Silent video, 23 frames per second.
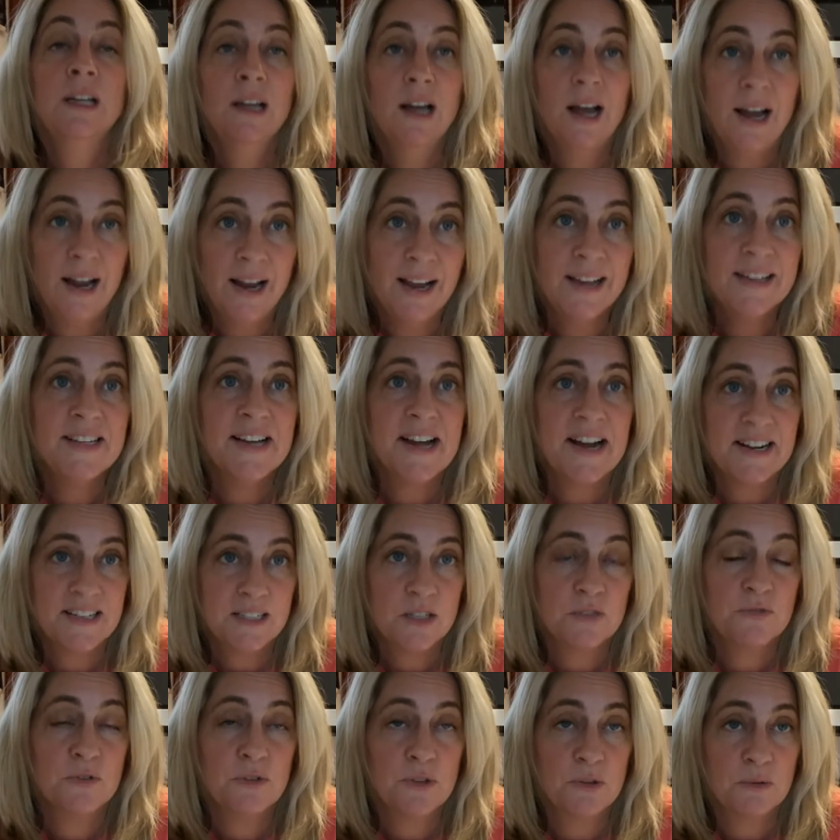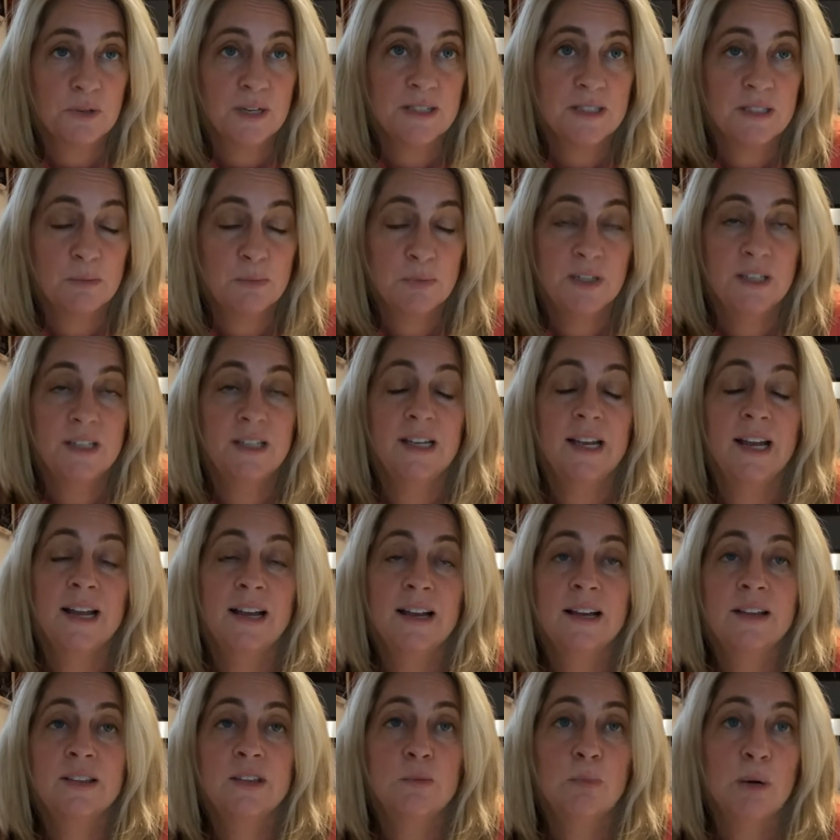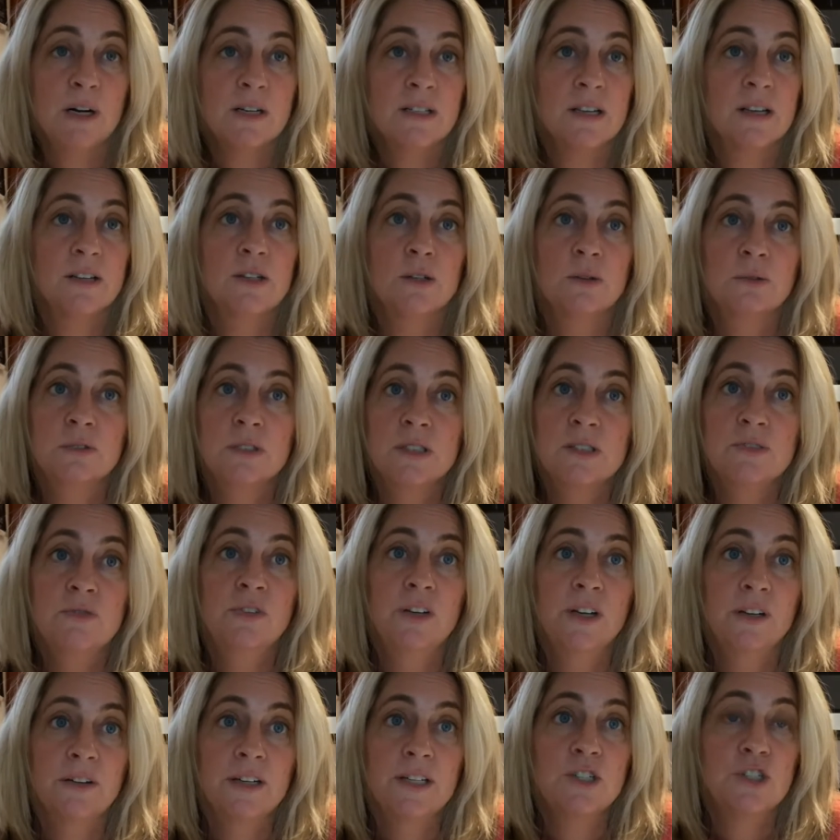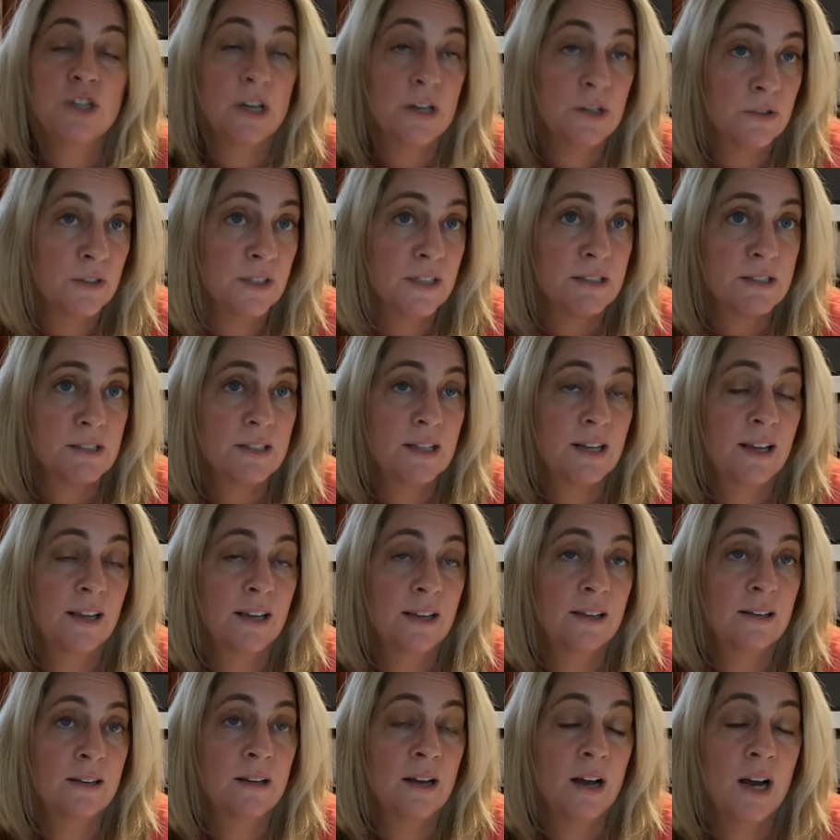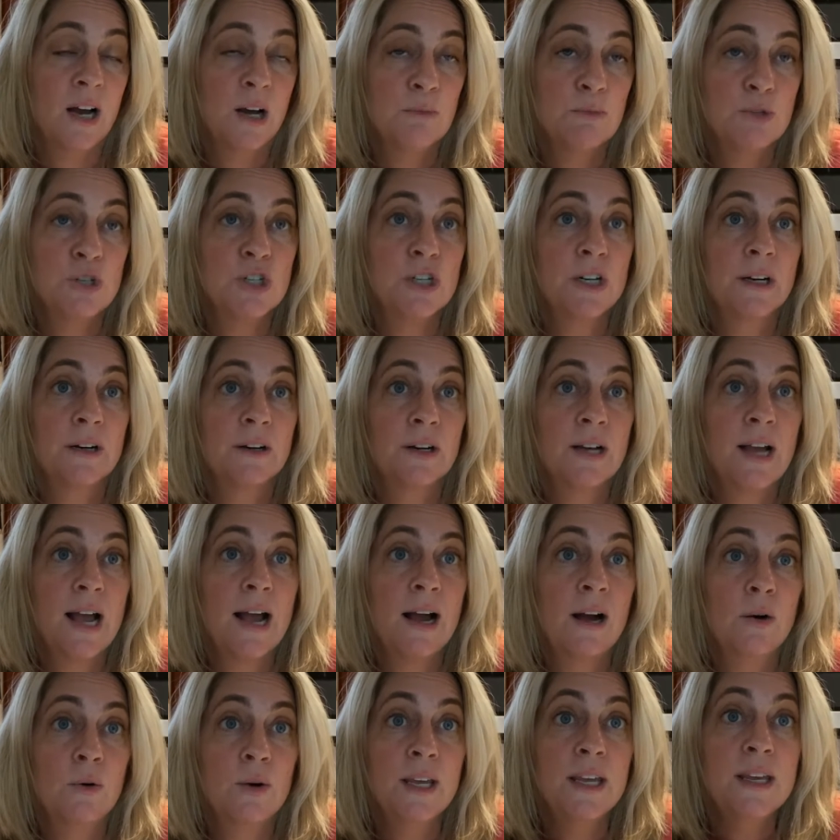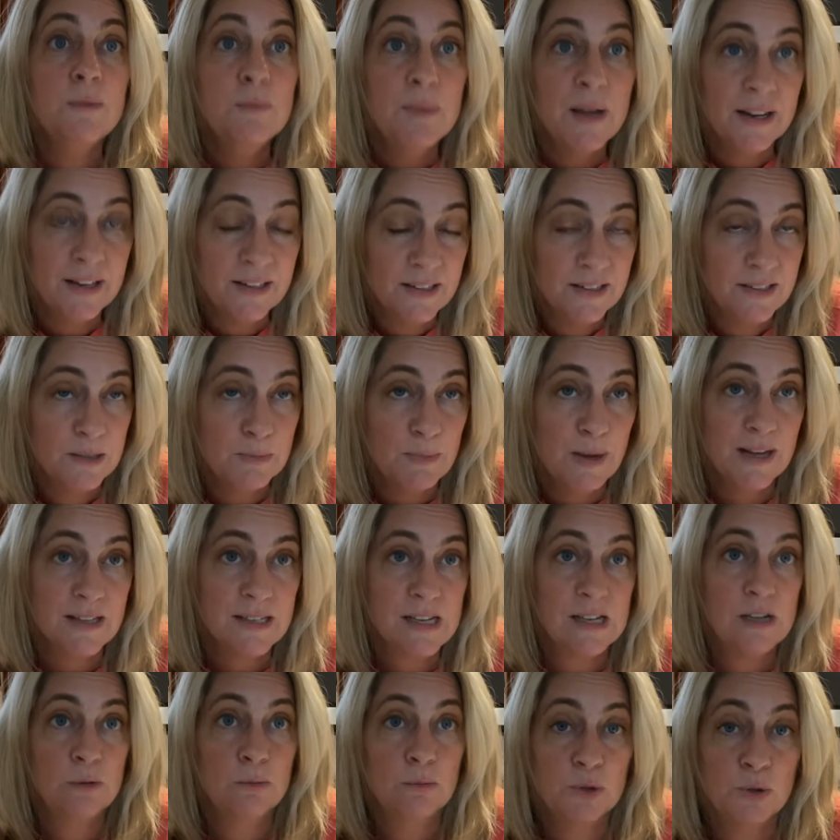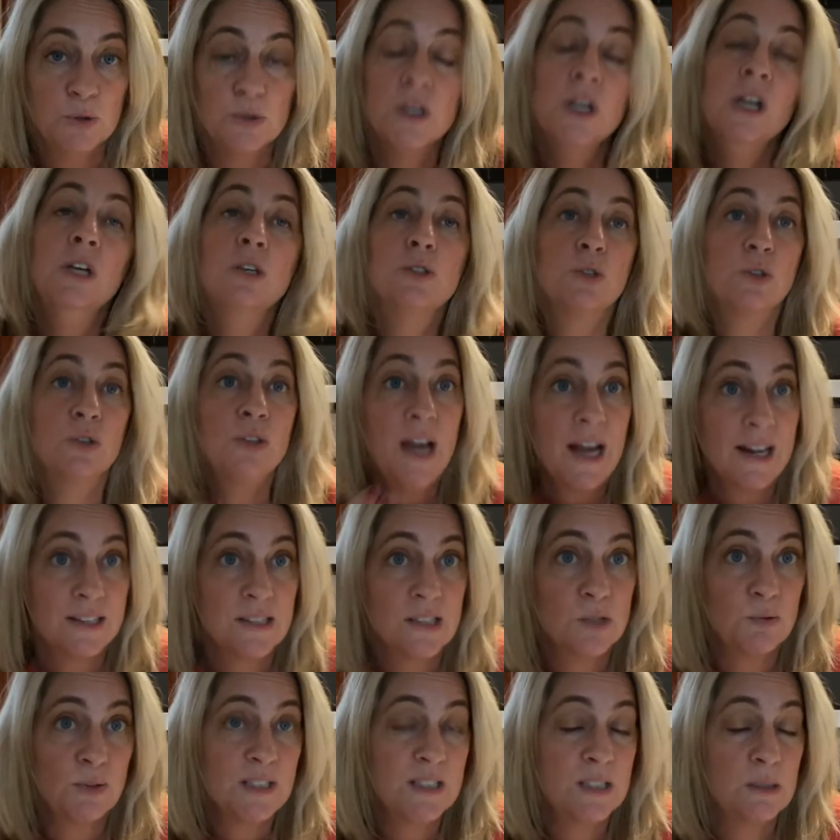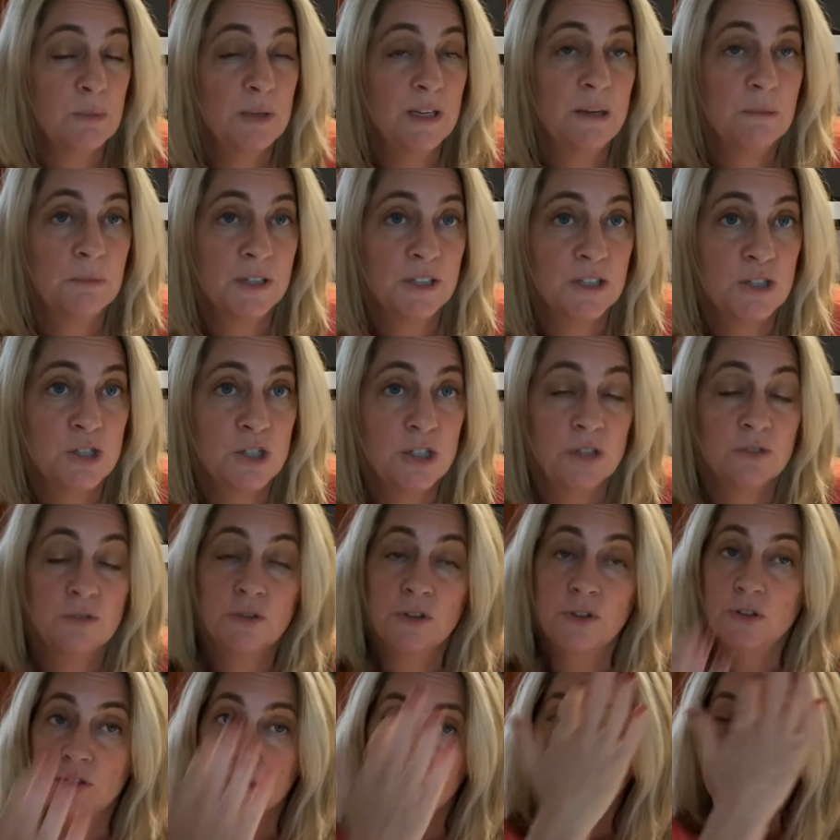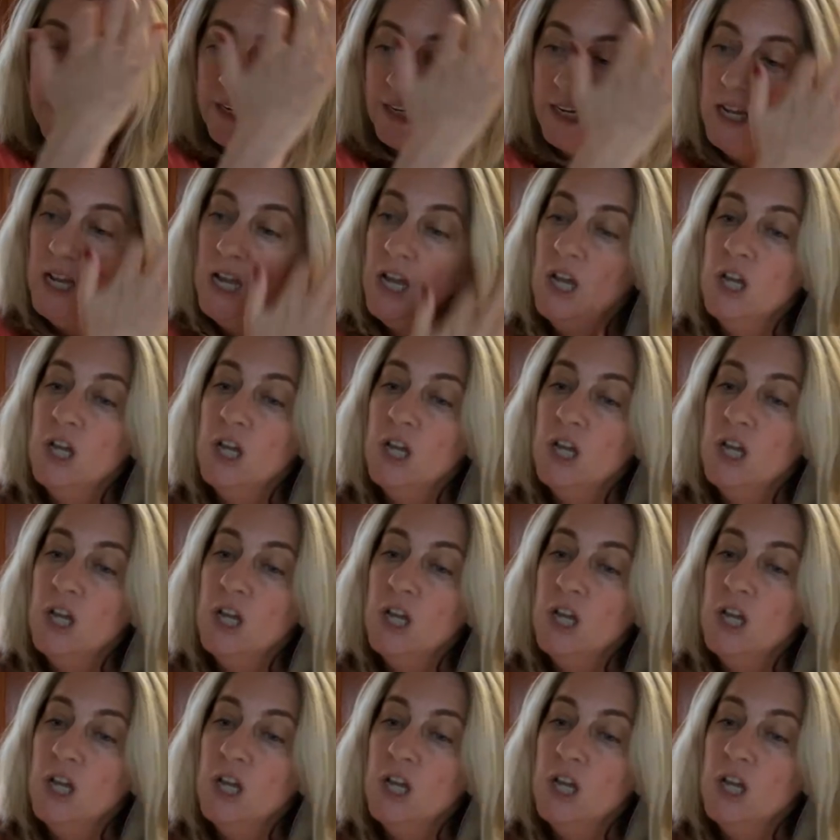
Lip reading: I had to ask for the recipe, and the bartender was very generous and shared how he made his Moscow Mule. So that's the recipe I'm going to share for you today.